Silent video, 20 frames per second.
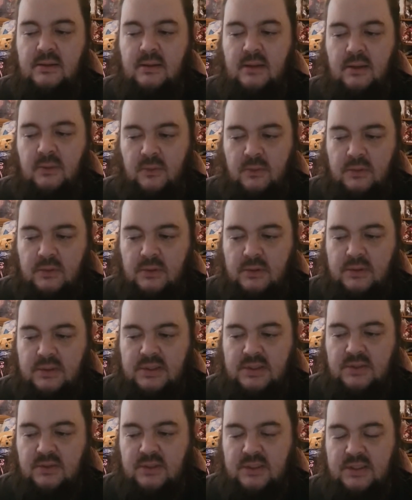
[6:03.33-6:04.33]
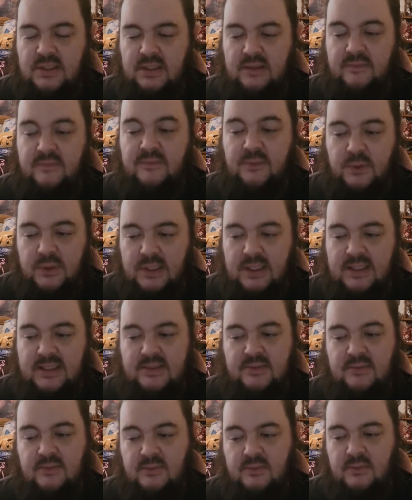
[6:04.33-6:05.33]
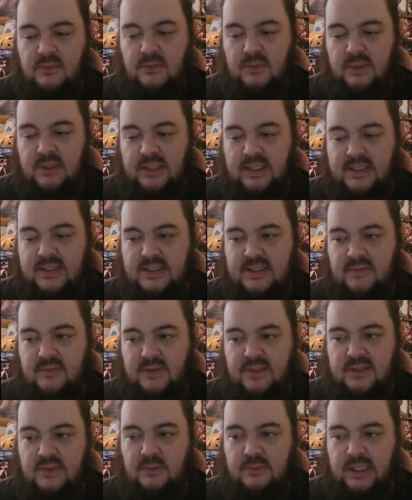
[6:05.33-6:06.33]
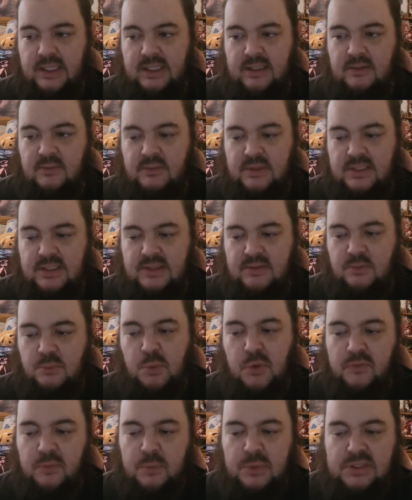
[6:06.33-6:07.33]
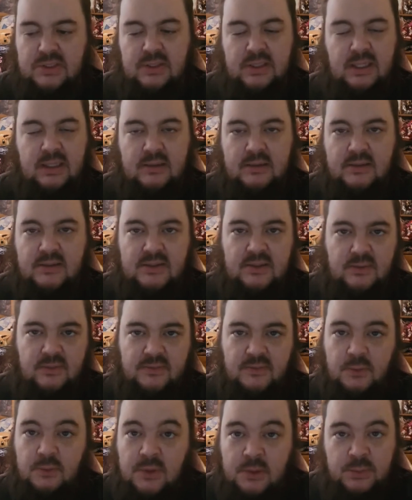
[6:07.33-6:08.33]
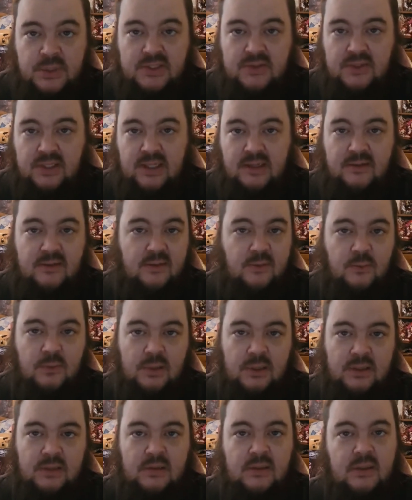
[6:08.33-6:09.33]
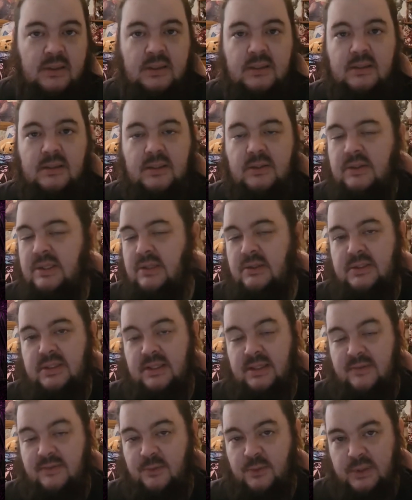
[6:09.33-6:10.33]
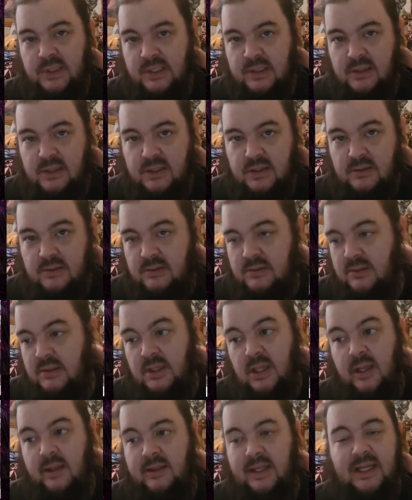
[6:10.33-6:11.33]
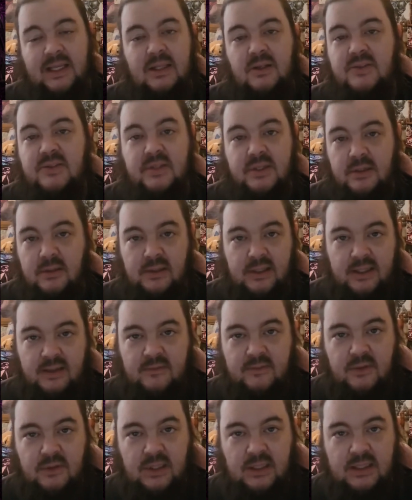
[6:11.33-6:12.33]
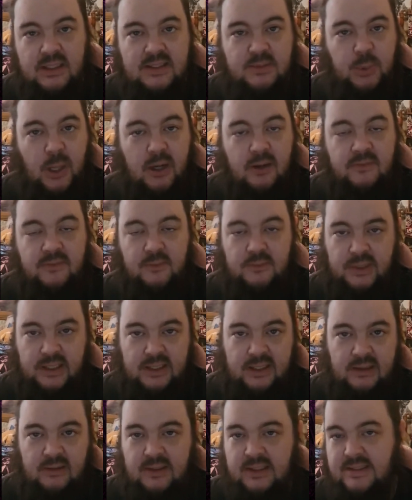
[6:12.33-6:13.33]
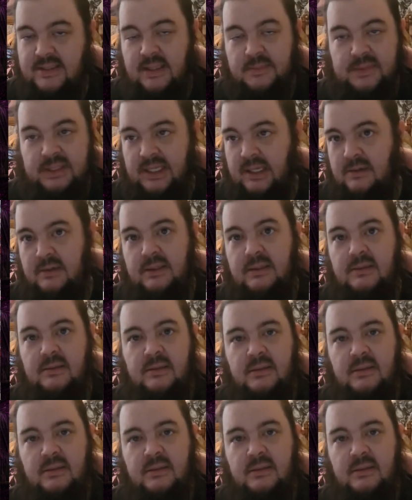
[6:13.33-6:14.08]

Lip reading: Or destroy target 4 cost or less if it's awakened, which is remove a mystery counter. So for 1 mystery counter and 1, you kill target 4 and under dude. That kills literally everything that's powerful right now except a Geryon.